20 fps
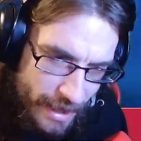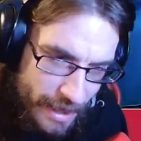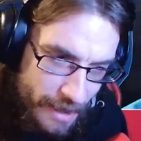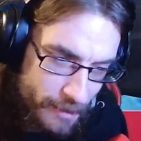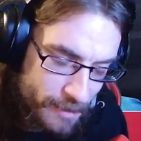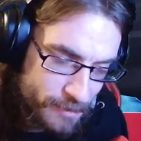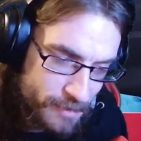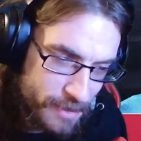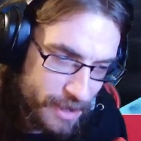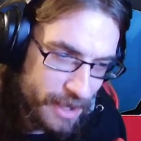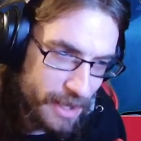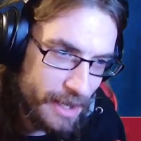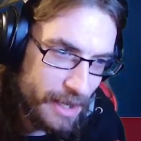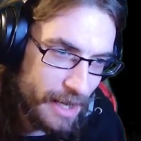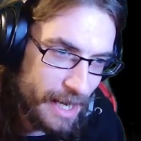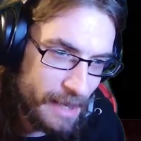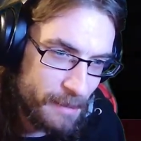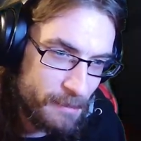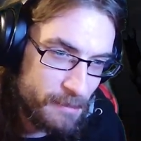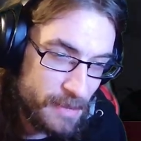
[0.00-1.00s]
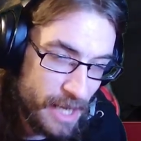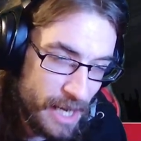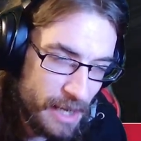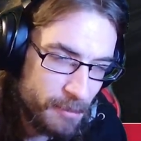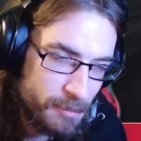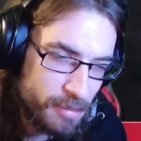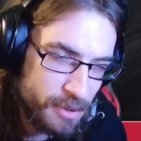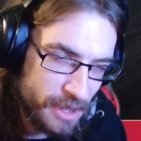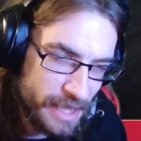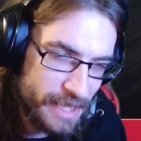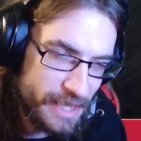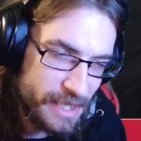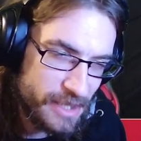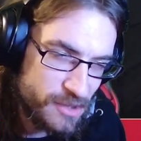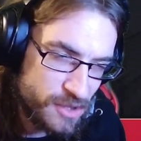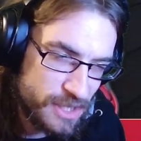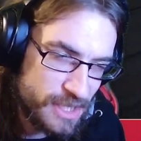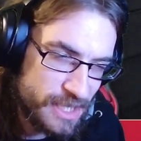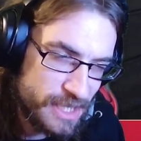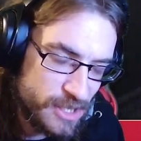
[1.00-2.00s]
I, I, am not playing
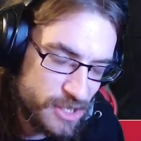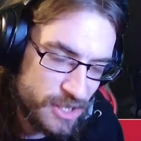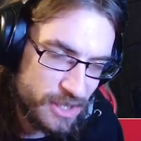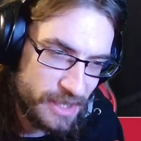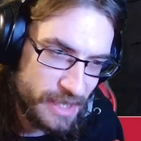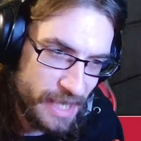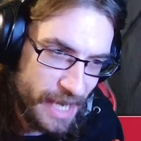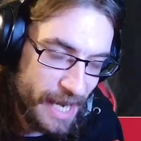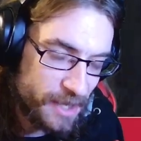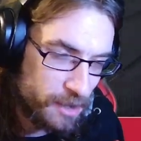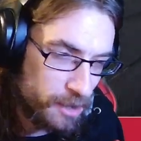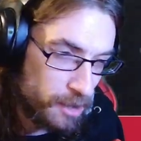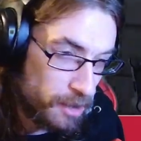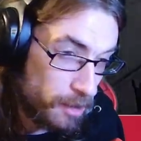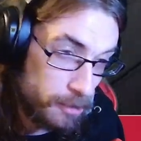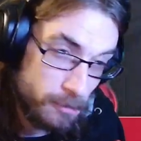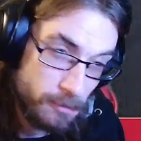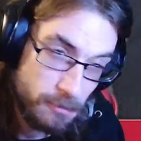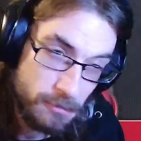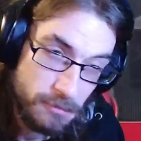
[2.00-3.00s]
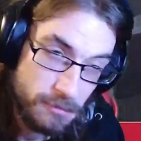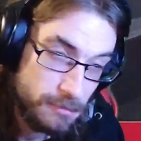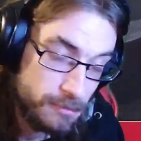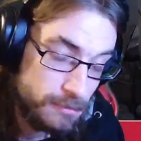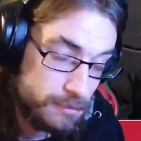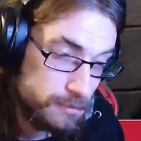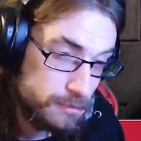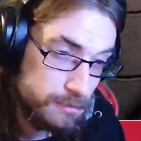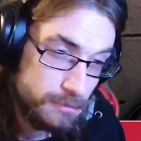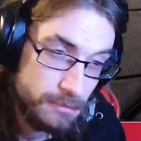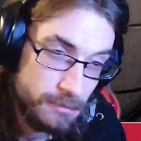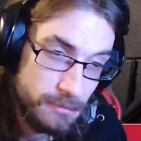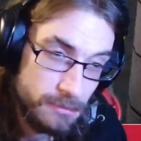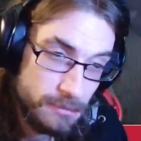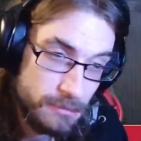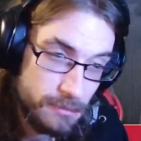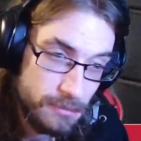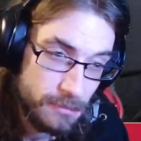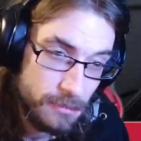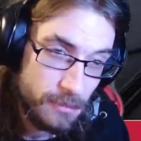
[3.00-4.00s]
strategically at all.
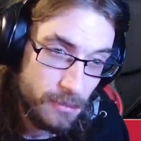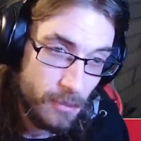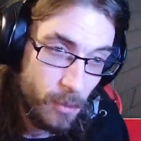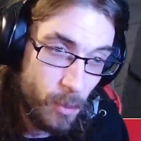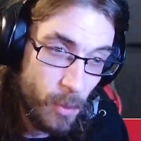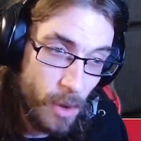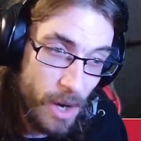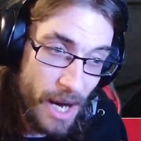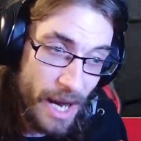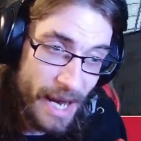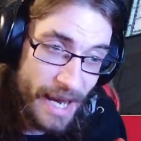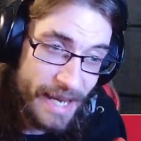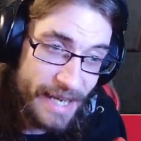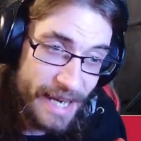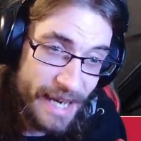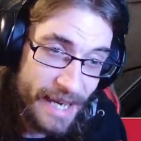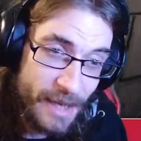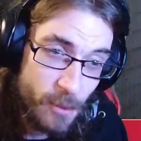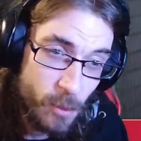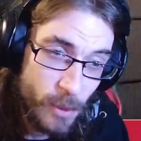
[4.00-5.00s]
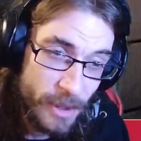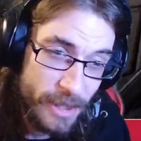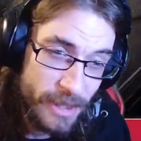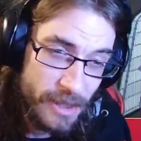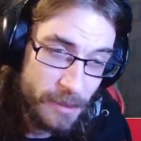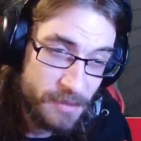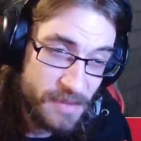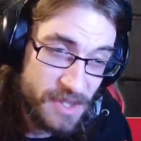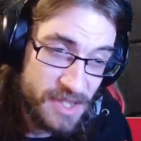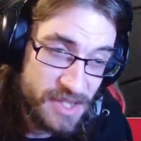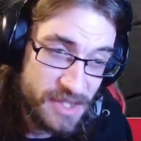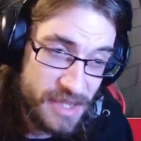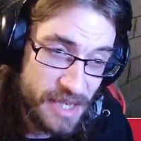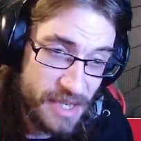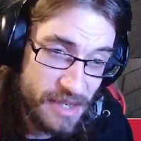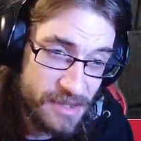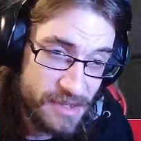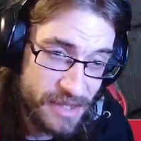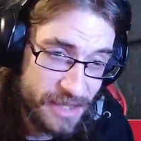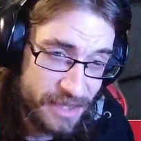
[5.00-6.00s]
Why I went up the
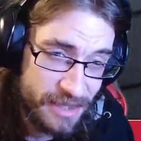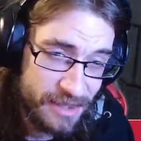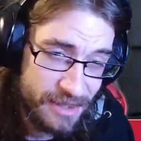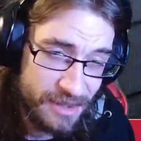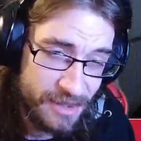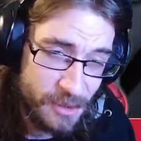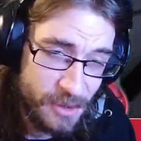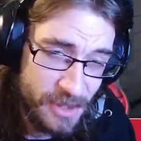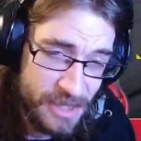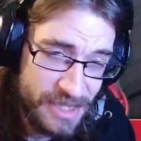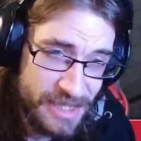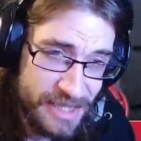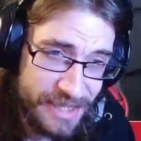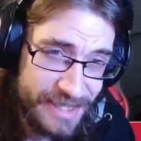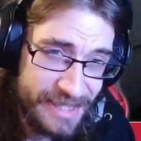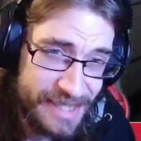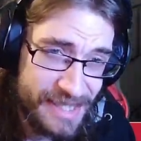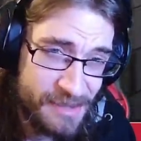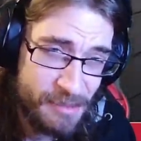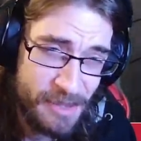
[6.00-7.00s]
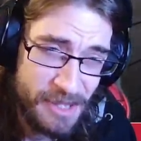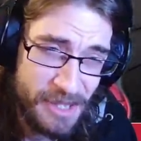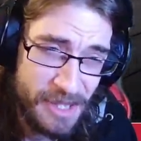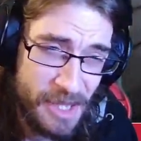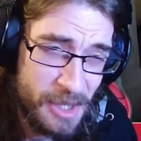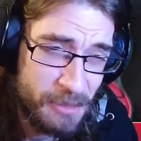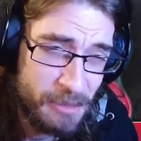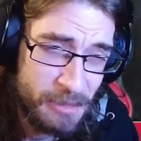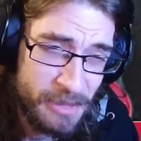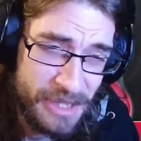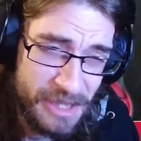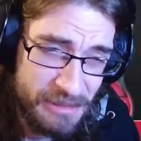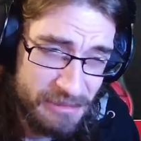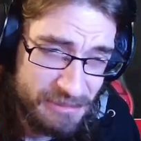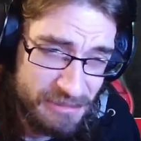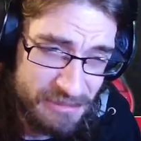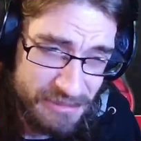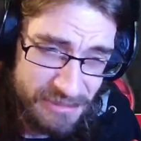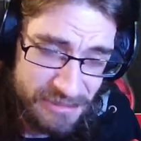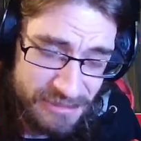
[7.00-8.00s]
stairs like a lunatic is beyond me.
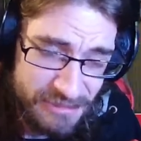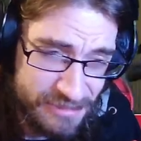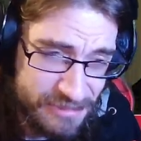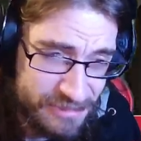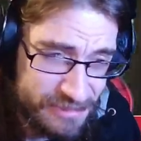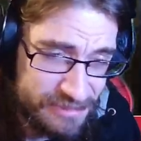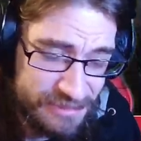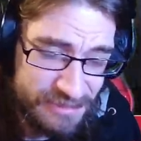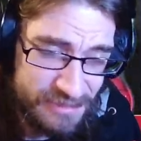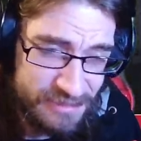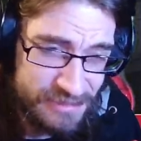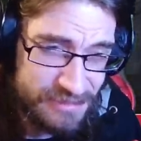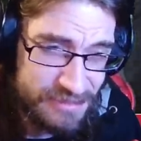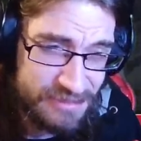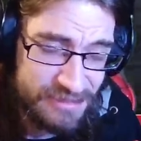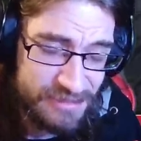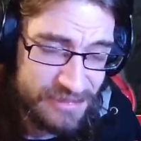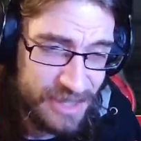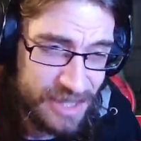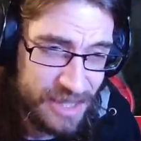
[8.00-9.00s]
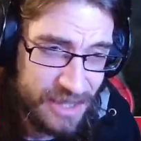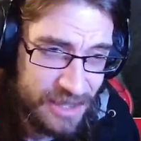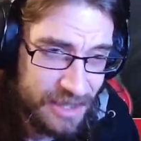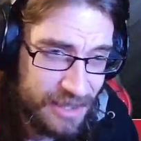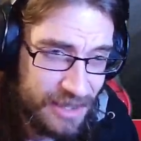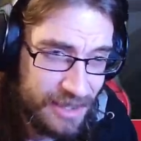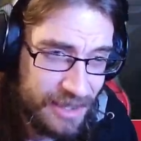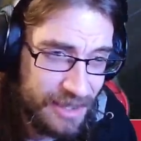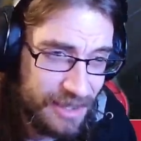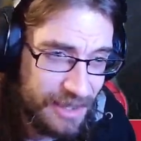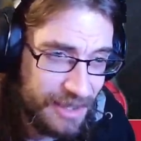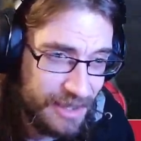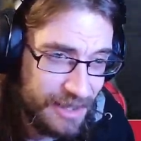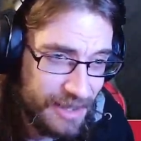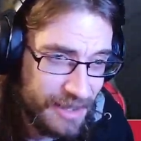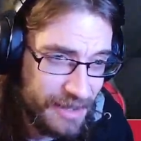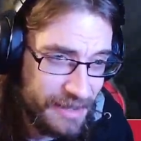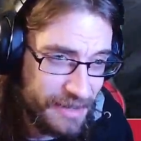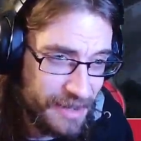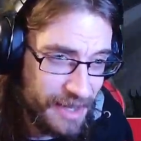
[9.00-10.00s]
A new event
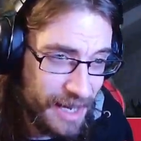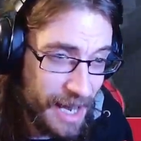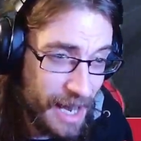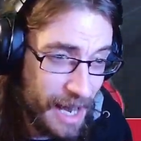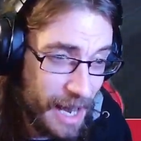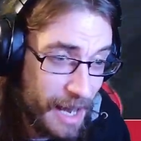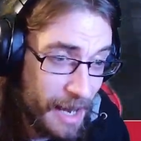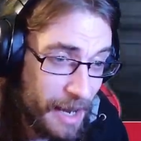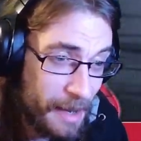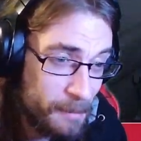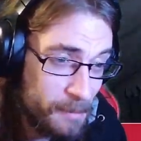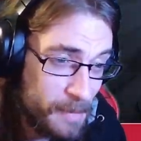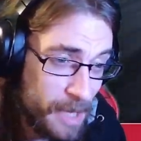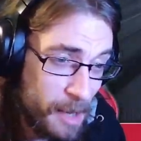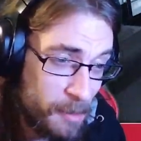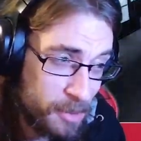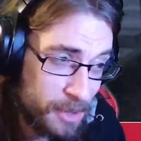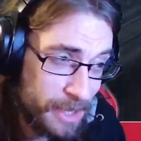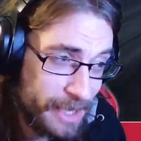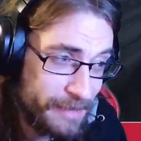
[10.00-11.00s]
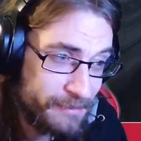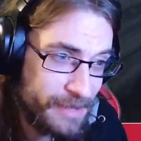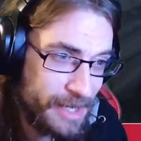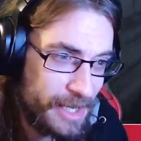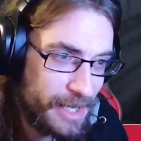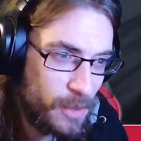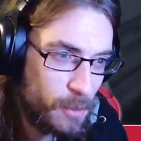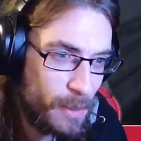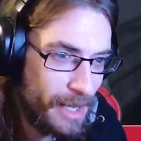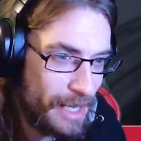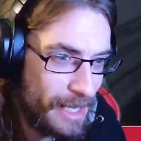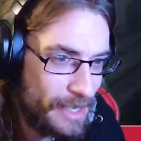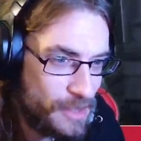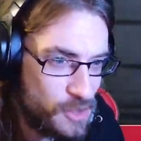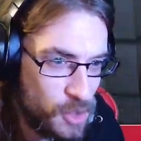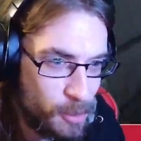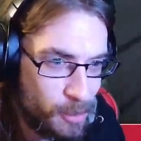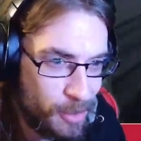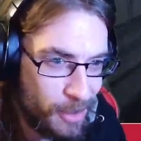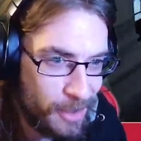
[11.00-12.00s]
is looming. I, I'm not playing very well. I
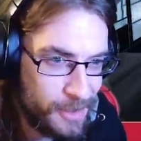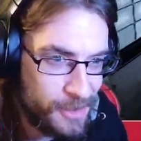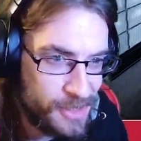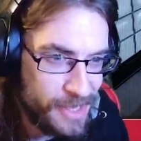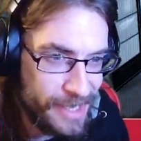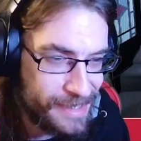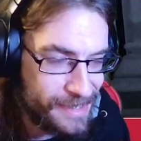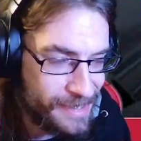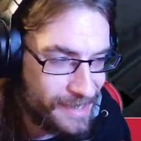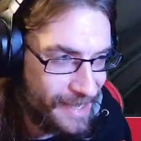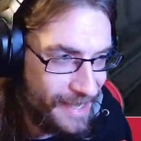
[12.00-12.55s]
do apologize.